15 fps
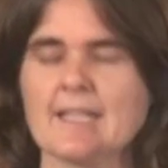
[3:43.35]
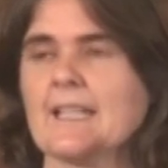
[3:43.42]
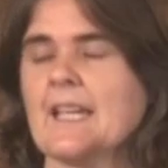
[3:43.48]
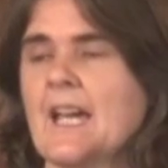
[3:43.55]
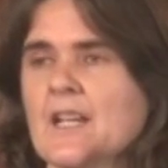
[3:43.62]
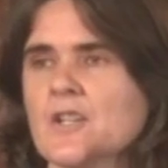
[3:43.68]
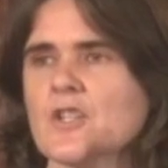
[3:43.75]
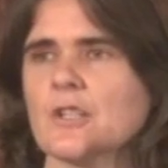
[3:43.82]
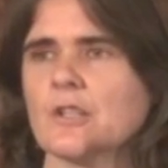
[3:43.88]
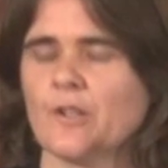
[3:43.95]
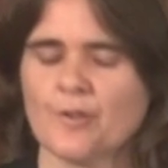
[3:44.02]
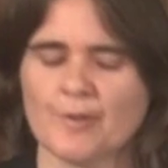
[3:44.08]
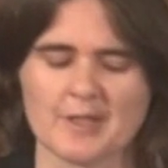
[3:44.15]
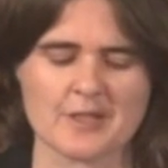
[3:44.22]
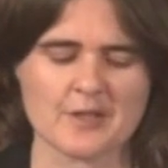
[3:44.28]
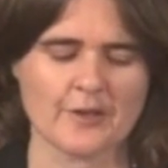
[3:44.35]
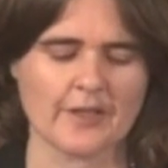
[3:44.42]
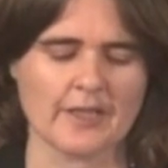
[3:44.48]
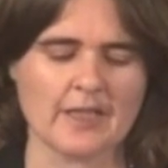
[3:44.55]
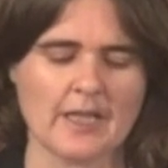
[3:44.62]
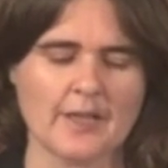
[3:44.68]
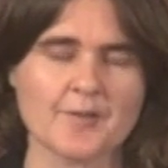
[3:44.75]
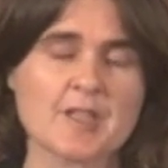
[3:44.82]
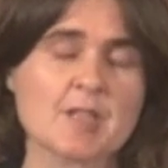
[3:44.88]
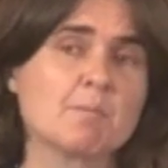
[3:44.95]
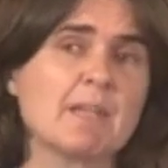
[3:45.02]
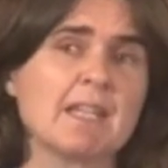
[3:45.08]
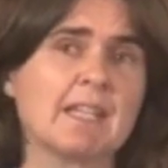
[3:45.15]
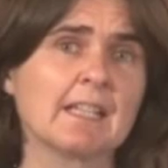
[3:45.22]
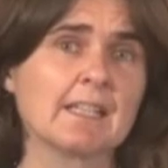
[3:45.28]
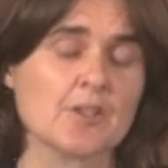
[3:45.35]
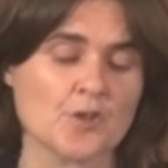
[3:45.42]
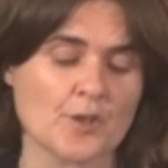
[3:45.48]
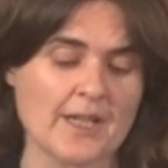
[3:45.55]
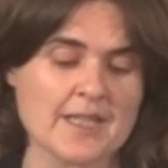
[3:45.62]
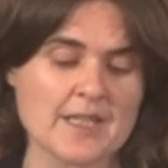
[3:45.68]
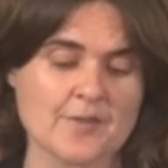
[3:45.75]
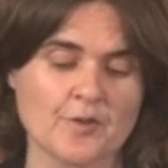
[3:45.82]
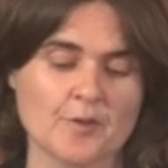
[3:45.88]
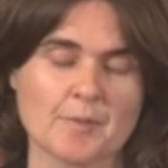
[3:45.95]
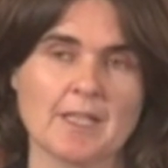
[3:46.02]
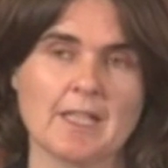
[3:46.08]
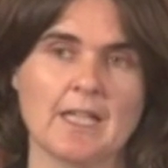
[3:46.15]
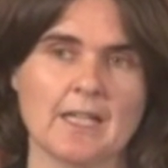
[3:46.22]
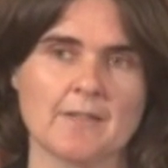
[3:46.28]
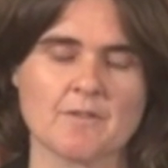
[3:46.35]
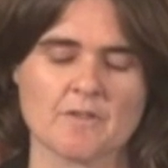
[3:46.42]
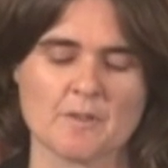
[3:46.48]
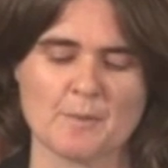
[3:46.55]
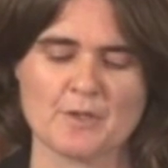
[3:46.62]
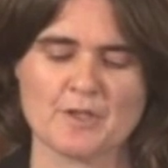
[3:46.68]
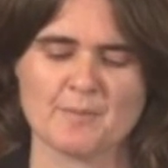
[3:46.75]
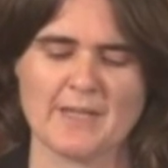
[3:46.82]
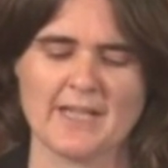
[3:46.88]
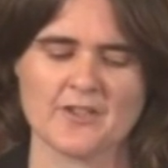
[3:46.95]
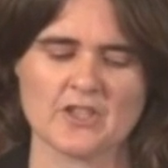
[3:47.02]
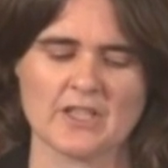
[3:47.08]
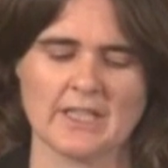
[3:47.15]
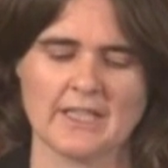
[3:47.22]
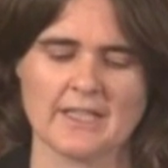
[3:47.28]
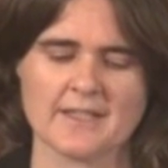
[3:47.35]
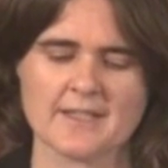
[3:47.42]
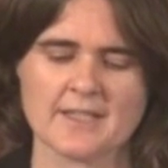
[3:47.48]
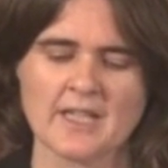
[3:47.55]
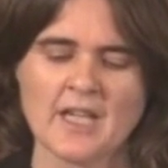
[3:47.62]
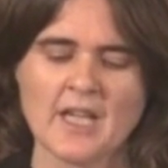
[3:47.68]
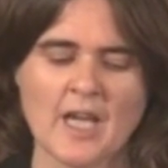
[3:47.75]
that cash alone is not enough to meaningfully transform the lives of the most marginalized